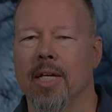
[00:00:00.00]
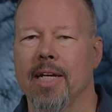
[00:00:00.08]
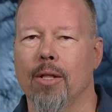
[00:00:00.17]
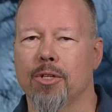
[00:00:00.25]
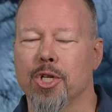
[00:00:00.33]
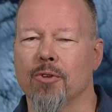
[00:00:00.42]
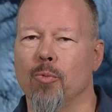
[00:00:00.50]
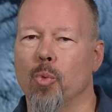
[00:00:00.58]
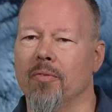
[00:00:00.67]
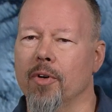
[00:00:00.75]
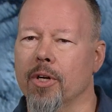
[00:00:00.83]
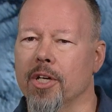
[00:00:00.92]
Now let's hear from one
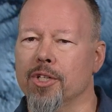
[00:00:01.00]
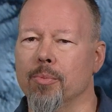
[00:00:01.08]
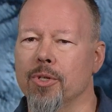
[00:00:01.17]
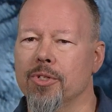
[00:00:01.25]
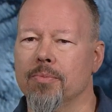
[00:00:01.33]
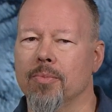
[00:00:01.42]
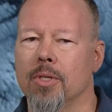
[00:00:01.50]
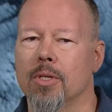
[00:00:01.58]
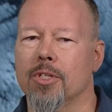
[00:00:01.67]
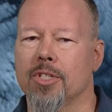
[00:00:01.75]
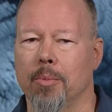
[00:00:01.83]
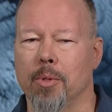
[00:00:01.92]
of our customers,
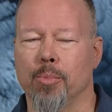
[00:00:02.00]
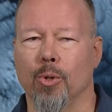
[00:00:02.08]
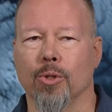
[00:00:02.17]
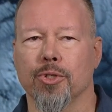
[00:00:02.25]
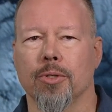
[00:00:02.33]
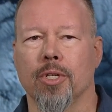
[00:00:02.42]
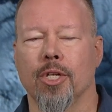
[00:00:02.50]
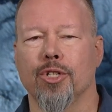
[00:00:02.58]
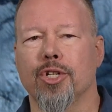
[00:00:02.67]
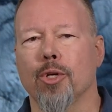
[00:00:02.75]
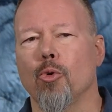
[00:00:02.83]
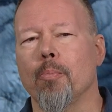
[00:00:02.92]
Simon Bowles,
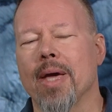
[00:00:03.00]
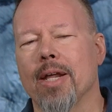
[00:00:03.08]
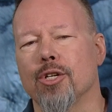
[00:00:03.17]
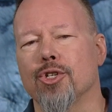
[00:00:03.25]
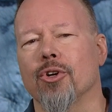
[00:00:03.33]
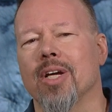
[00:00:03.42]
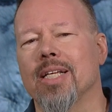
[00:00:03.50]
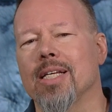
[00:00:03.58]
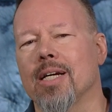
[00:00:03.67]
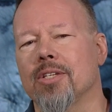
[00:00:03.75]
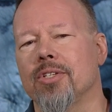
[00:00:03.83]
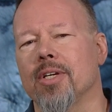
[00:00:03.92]
General Manager at
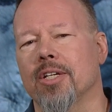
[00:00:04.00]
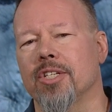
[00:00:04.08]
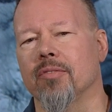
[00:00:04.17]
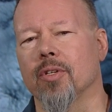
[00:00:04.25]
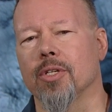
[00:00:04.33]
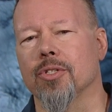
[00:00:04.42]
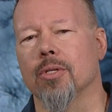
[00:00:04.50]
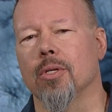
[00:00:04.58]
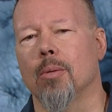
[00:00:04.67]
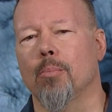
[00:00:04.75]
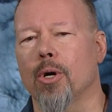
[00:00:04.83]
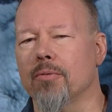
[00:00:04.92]
EIC Activities,
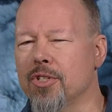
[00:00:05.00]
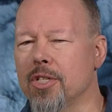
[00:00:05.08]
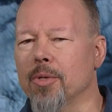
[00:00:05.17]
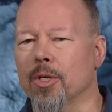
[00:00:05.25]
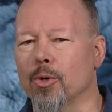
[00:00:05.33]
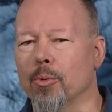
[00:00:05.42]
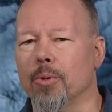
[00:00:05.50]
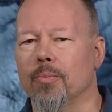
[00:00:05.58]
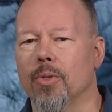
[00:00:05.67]
part of CIMIC Group,